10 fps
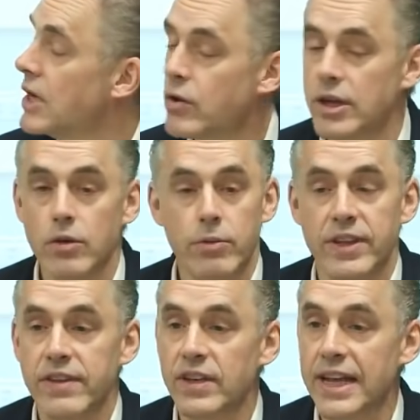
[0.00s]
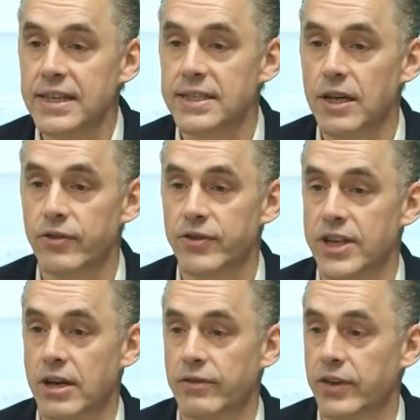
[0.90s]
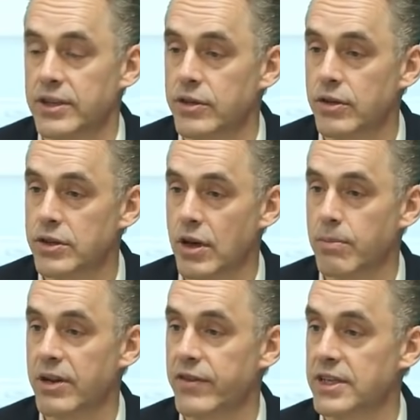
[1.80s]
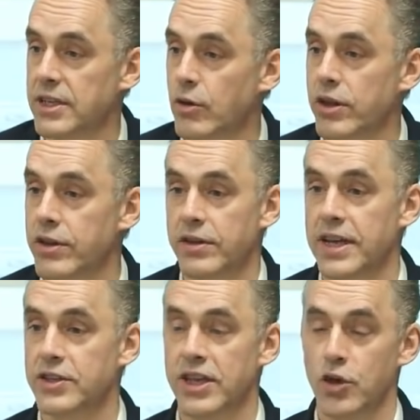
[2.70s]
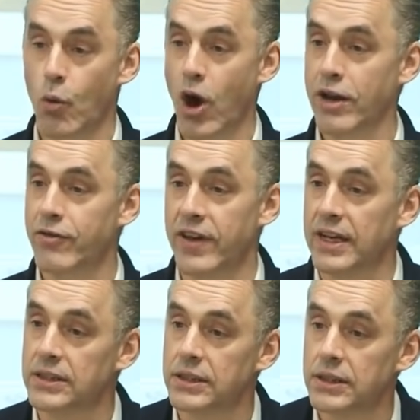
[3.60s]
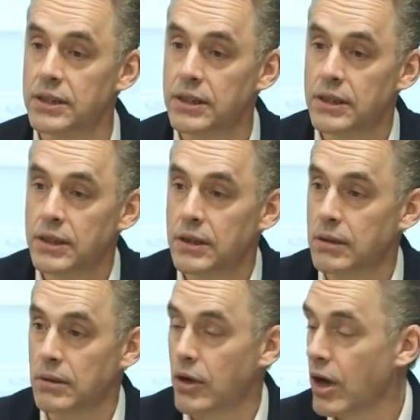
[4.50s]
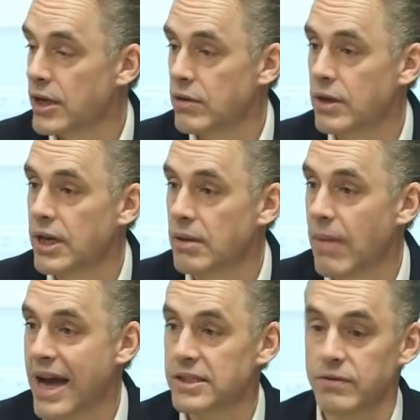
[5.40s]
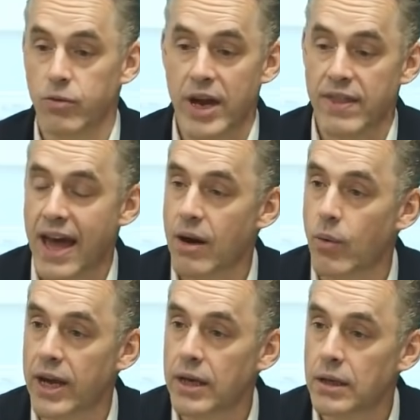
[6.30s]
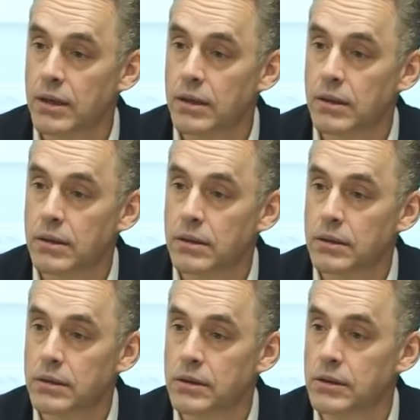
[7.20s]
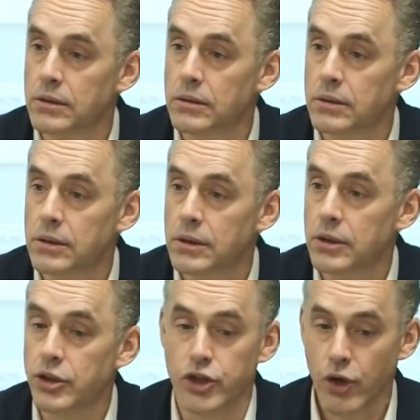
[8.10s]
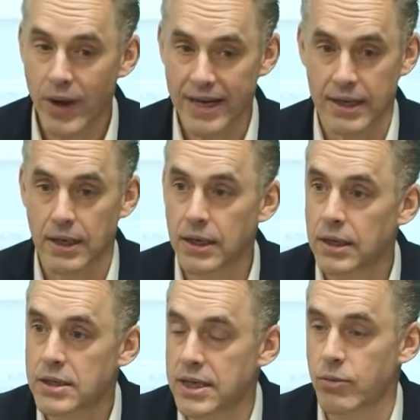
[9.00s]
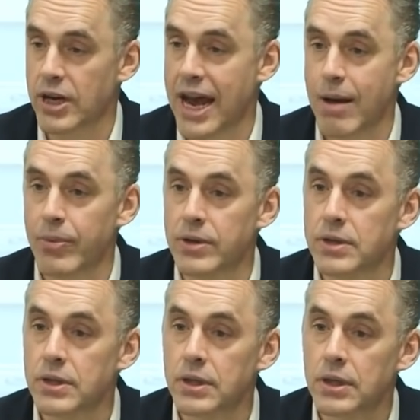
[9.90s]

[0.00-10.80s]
You could do it with even less self-sacrifice. You could start by fixing only the things that you want to fix. God, you can get a massive way that way. So do it. See what happens.